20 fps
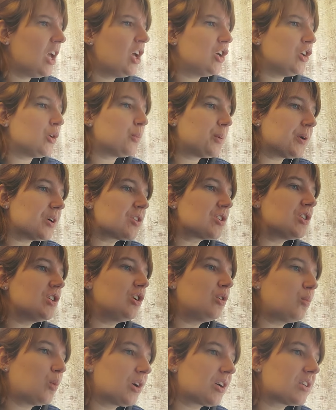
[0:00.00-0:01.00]
Your
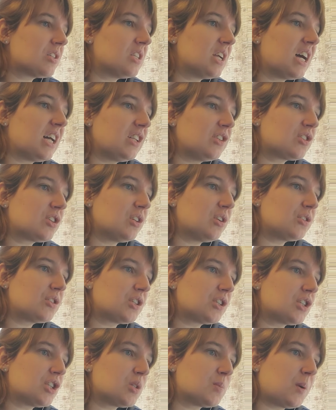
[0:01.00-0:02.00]
personal work style is
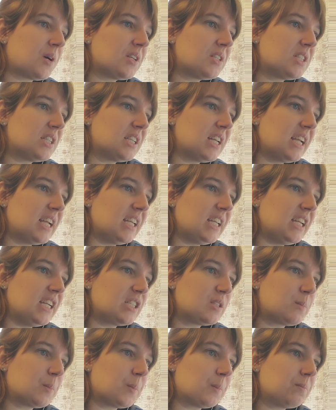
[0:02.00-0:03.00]
closer to
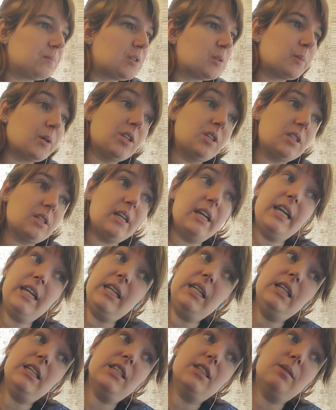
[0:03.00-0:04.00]
spontaneous
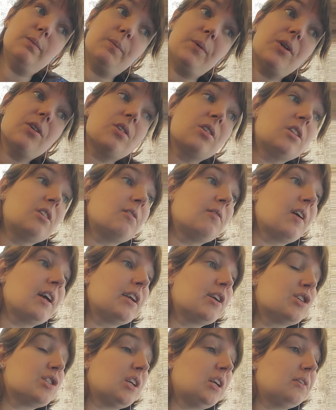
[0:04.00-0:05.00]
bursts of
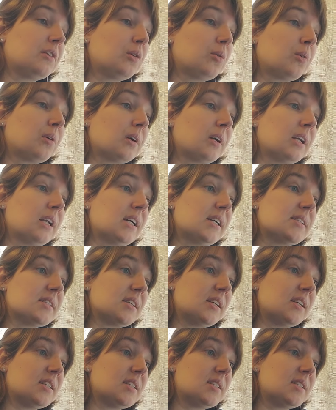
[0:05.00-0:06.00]
energy than organized
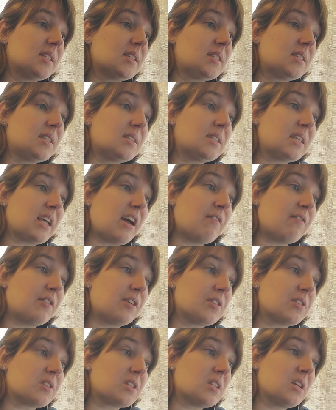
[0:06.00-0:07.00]
and consistent
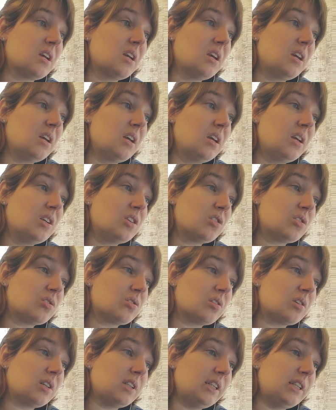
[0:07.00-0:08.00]
efforts.
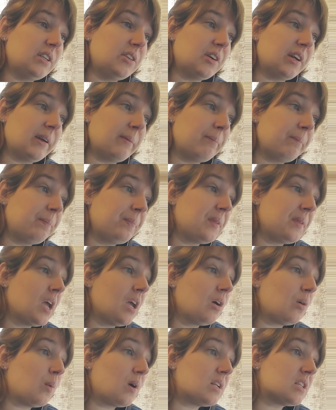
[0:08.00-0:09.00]
Strongly agree.
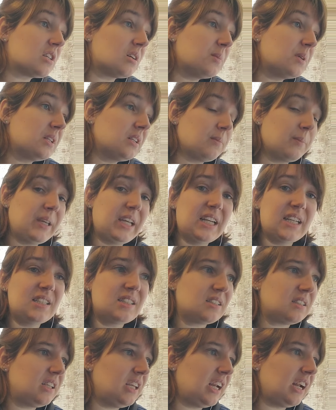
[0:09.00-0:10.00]
When someone...
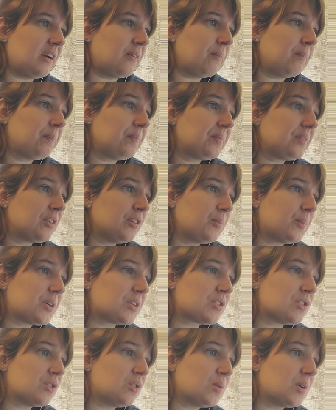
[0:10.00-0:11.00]
Because, you know... Your
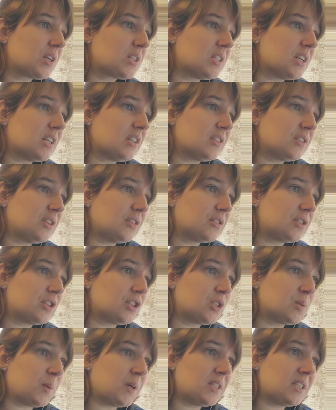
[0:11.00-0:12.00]
personal work style is closer
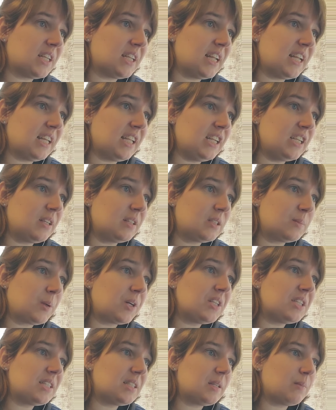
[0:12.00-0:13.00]
to spontaneous...
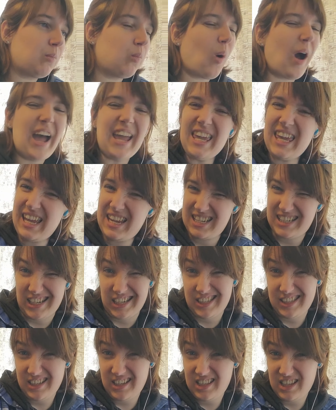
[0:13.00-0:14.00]
Why can't I
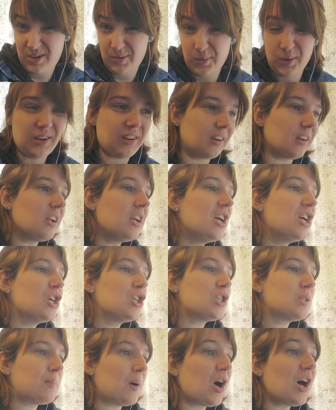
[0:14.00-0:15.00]
say that word?
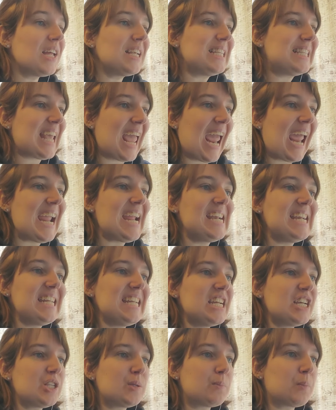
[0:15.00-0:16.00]

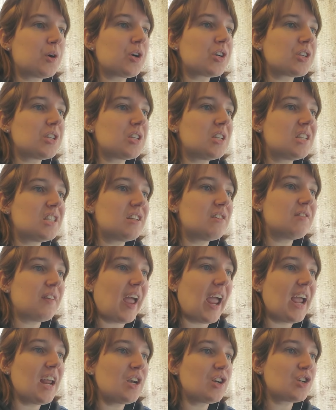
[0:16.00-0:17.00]
Spontaneous bursts of
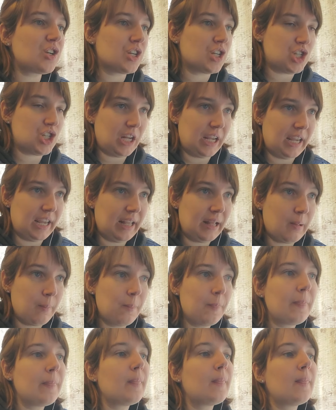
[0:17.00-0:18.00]
energy.
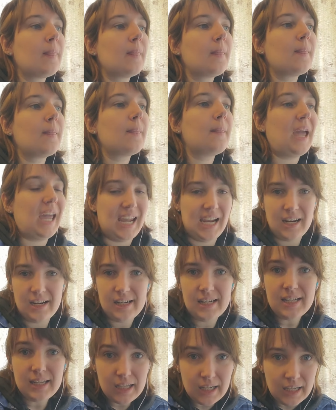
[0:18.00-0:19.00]

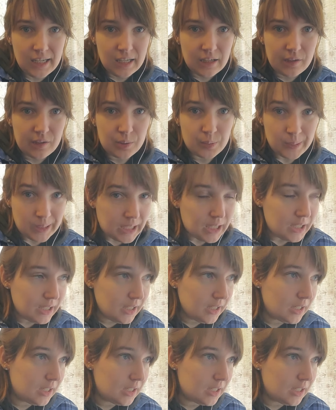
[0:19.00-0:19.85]
ADD, okay?